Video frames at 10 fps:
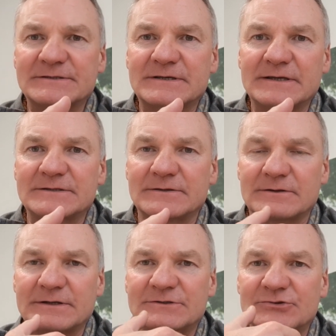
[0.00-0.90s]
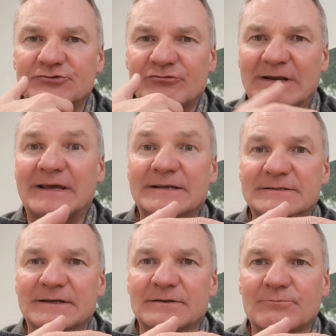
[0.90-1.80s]
has kicked in and it's just
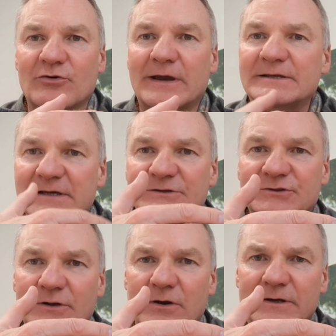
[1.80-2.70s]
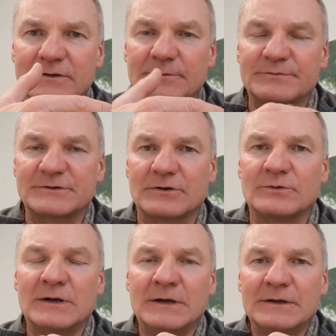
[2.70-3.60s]
releasing the brakes as you lock it up, so